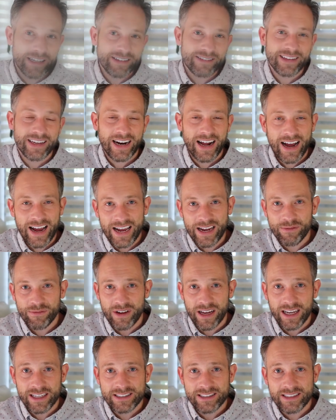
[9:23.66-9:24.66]
that I
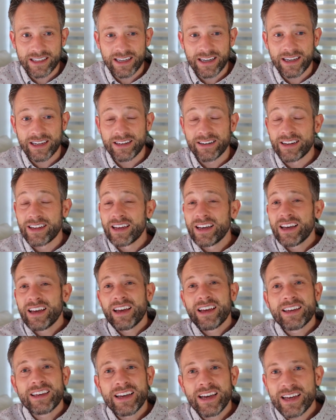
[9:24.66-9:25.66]
invest in
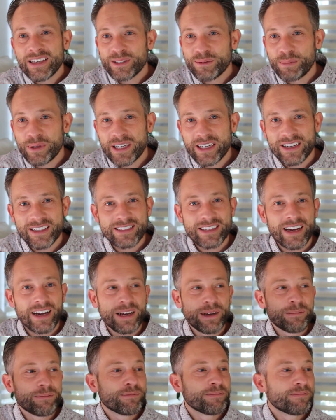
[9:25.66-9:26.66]
Yes, because
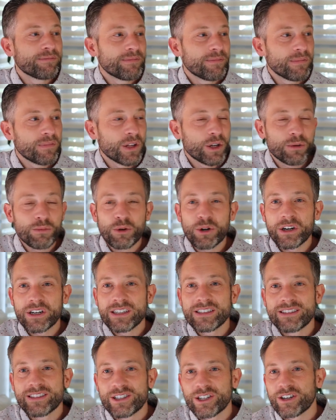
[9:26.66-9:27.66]
I'm a little more
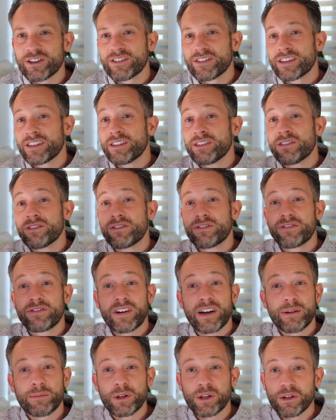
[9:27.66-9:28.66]
conservative,
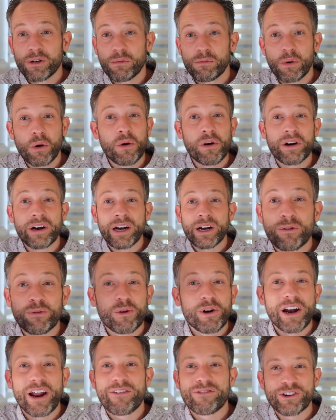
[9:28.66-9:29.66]
I'm a little boring,
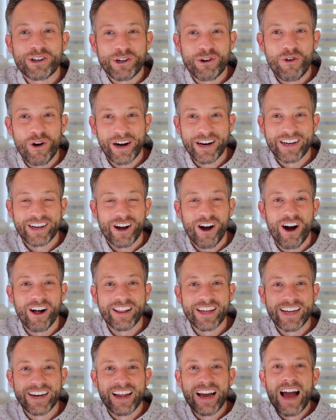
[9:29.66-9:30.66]
whatever you want to
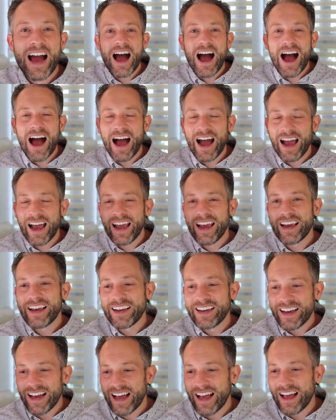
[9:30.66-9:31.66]
call it.
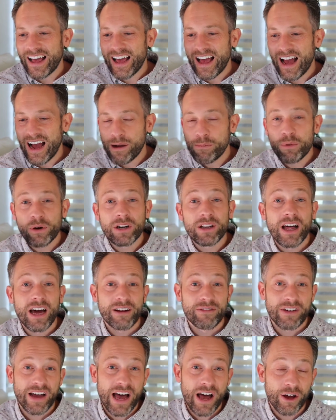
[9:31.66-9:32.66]
I I put a
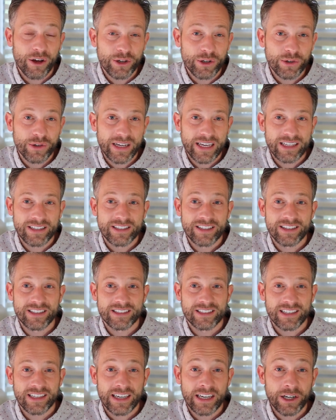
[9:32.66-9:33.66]
lot of value into the
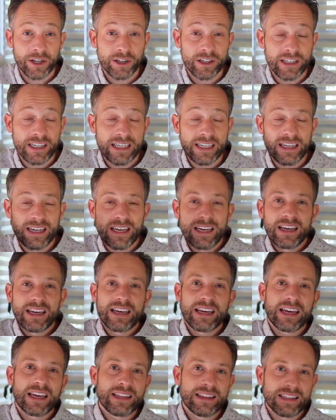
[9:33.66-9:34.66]
security
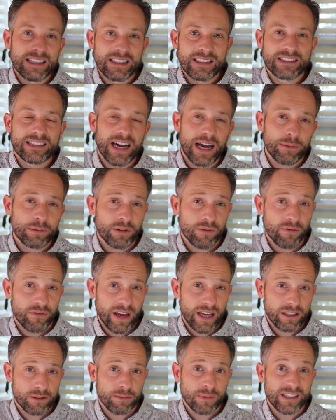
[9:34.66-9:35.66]
in these types of
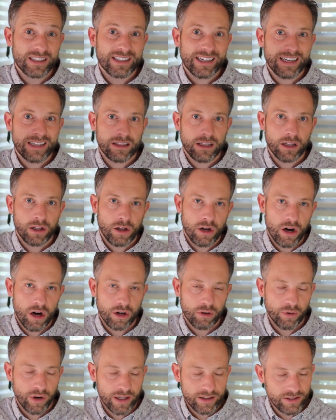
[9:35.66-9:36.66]
investments in the
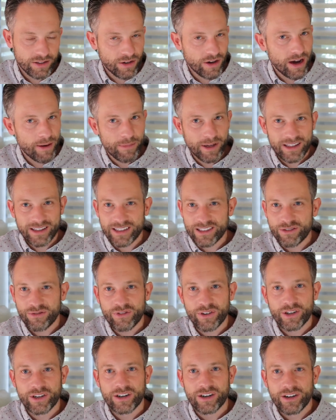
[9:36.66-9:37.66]
long run. So I'm in this
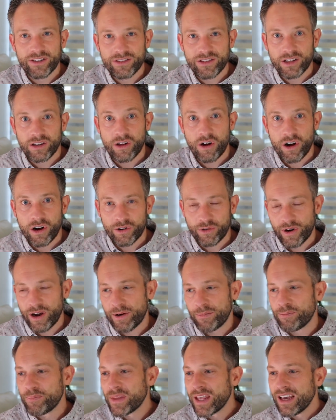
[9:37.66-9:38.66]
for the long
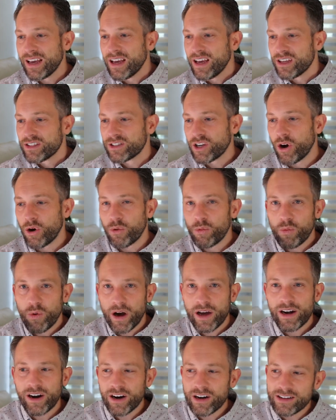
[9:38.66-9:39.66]
run. So
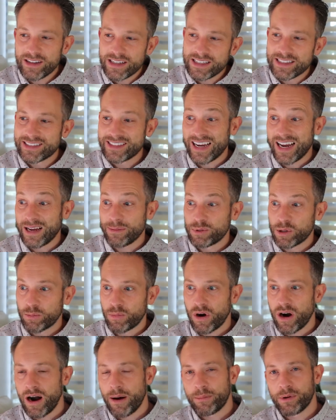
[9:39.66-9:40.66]
what are these types of
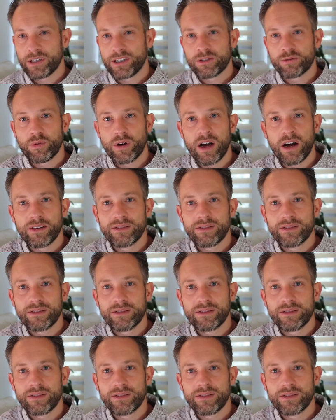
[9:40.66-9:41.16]
properties? Well,